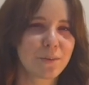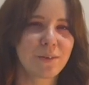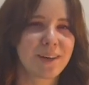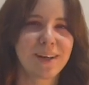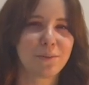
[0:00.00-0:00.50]

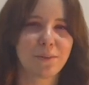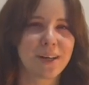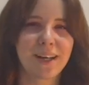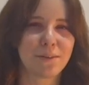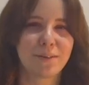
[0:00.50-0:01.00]

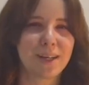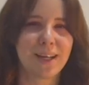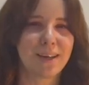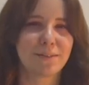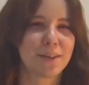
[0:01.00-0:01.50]
what what are
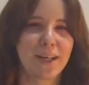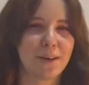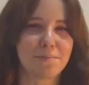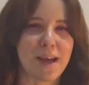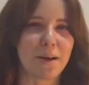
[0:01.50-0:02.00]
you what are you mad